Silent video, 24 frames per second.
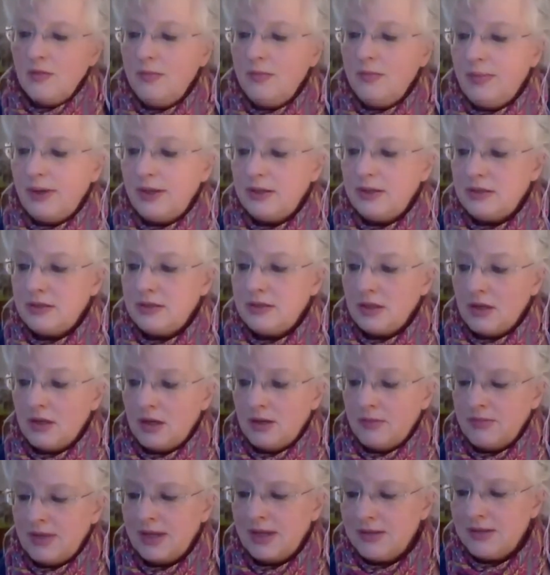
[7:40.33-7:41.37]
But
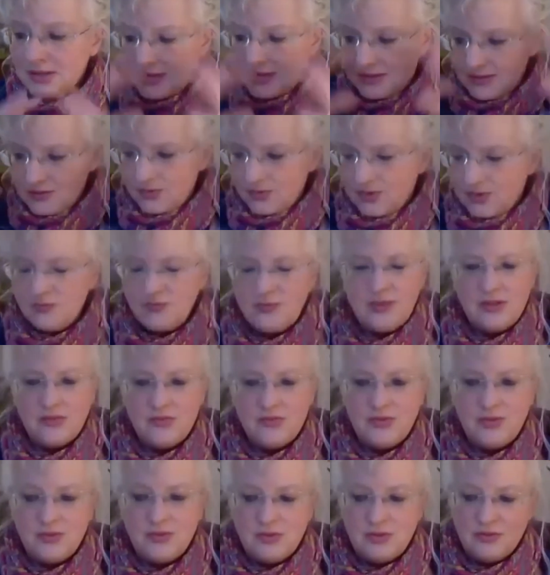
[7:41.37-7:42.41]
um, that just sort of
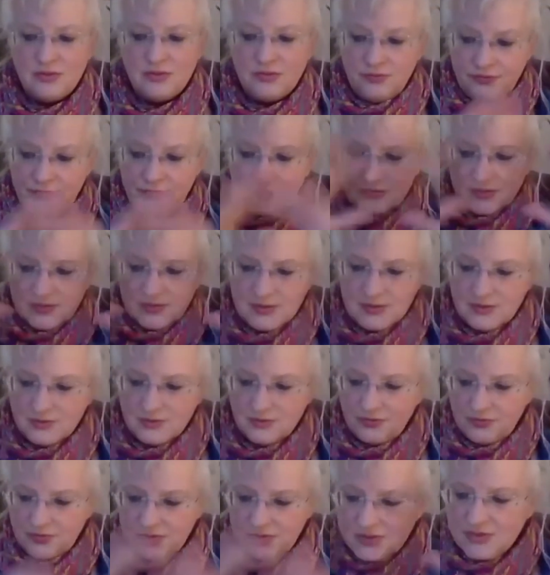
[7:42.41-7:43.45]
gives you the, the
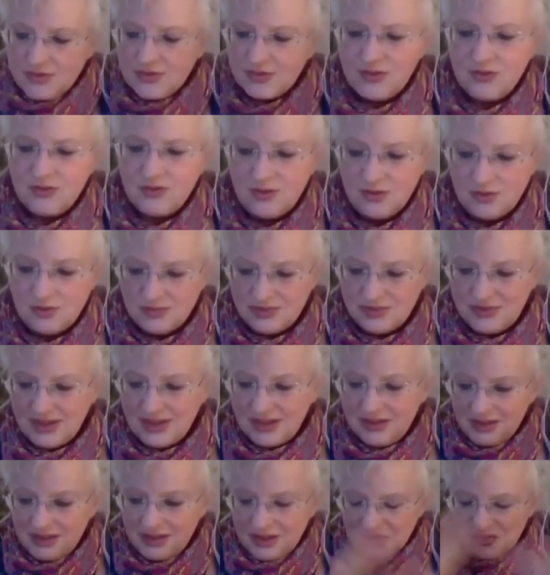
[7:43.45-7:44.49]
physical, but
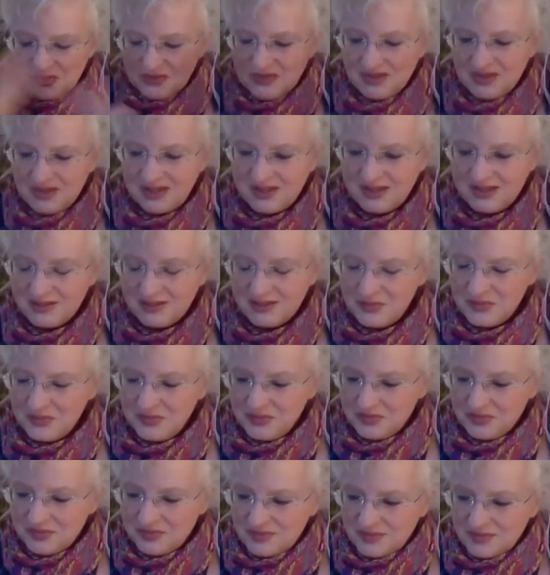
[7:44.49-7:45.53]
then there's the
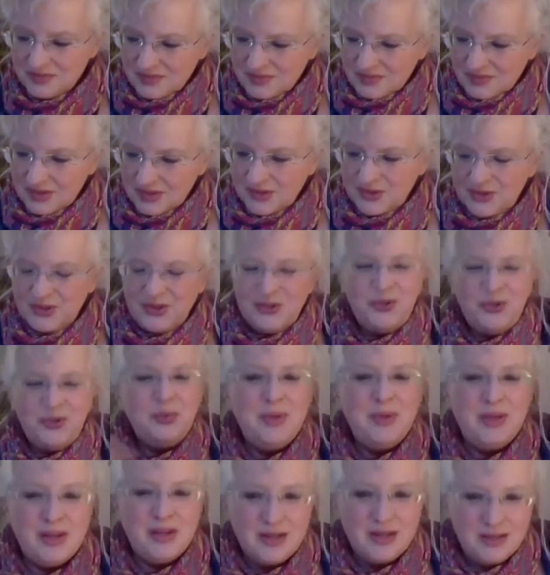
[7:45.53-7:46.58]

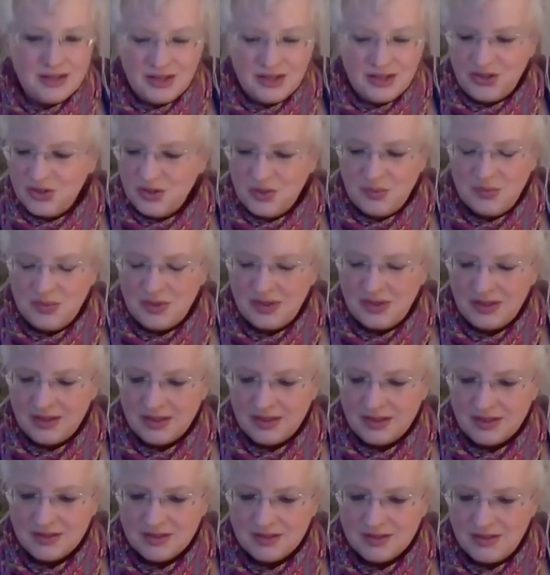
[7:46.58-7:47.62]
human and the human
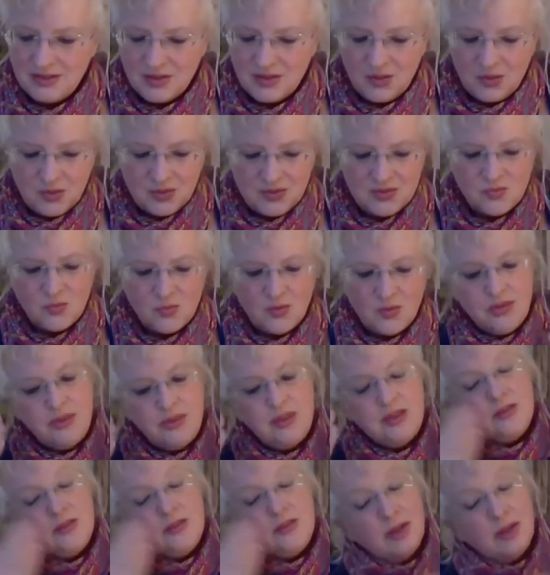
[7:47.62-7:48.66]
is, you know, it's one
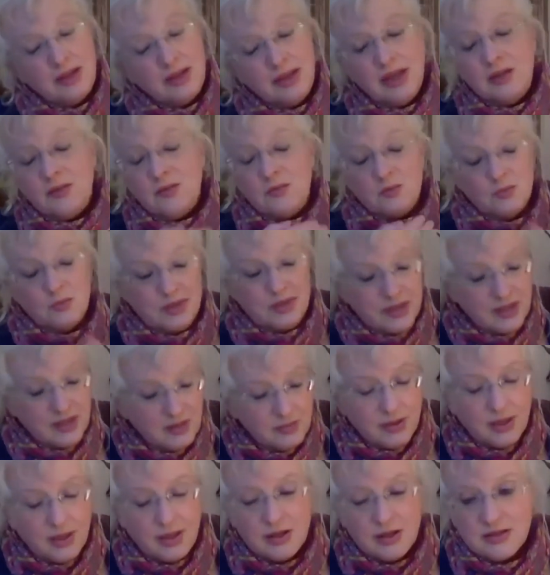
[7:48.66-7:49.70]
thing to, again, read
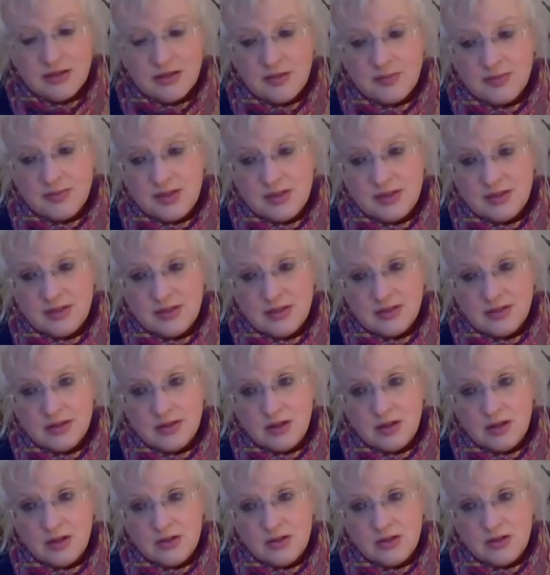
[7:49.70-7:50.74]
about a subsistence and
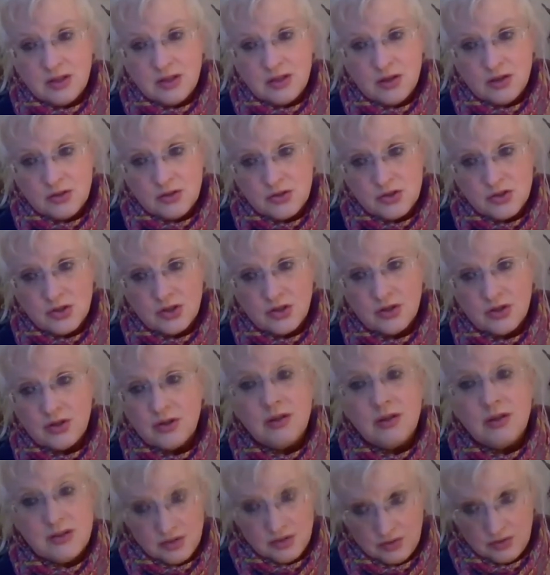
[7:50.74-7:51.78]
hunting culture,
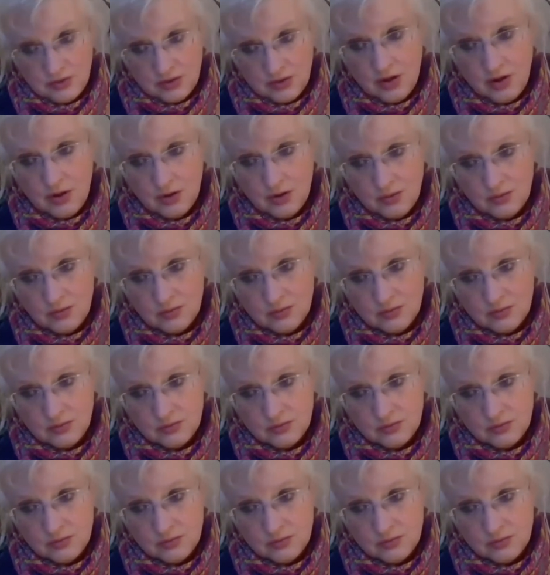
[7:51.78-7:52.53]
as you know,